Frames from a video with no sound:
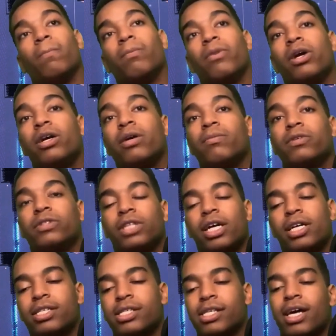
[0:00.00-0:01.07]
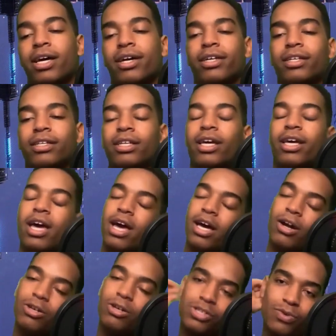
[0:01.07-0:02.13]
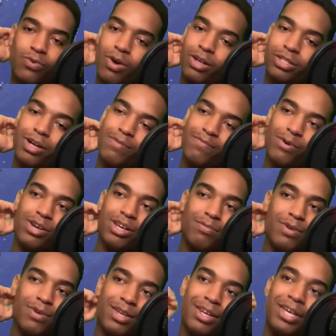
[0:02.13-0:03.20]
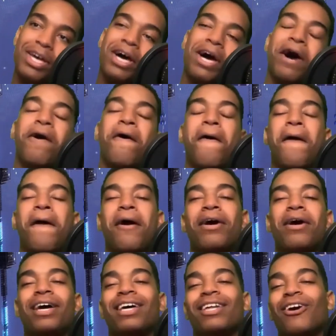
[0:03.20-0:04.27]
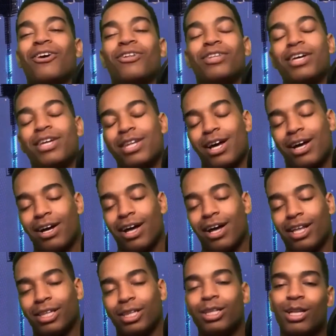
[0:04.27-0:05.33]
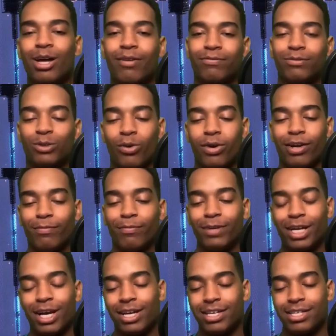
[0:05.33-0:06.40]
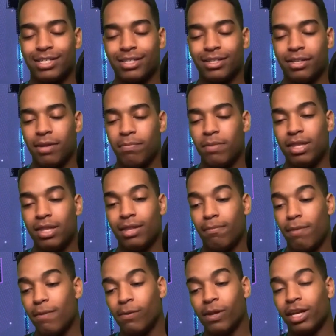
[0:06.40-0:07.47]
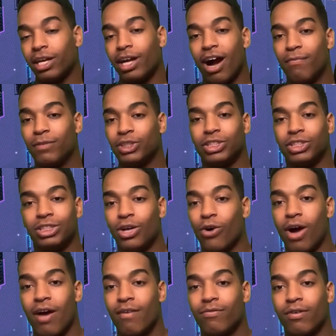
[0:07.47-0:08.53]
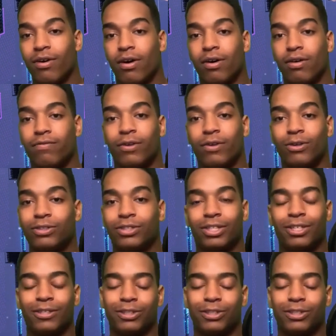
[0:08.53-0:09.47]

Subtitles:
But besides that, they had also walked up on him, and I love Twitter because people in the comments just don't have a filter.